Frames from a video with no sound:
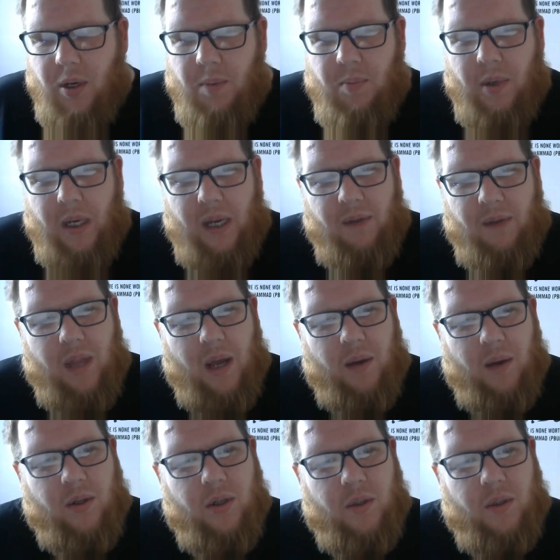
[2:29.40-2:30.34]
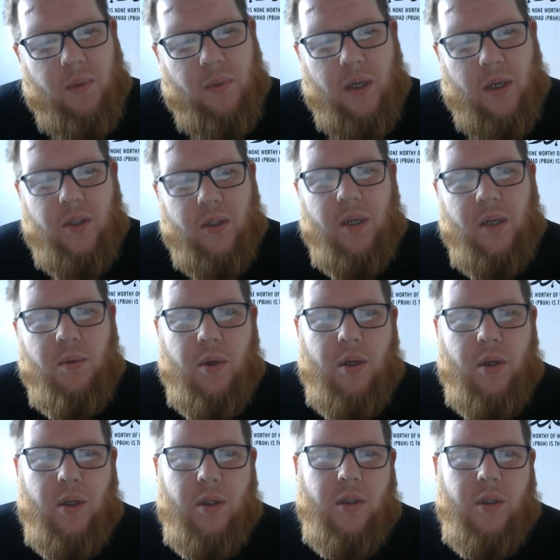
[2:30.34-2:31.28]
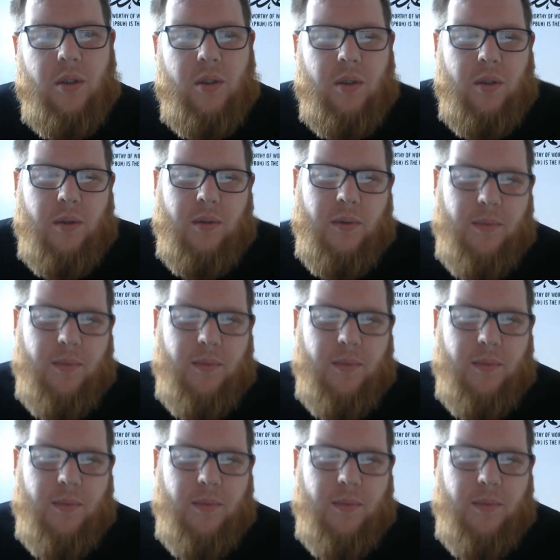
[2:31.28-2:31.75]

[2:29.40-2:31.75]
believed that just because that was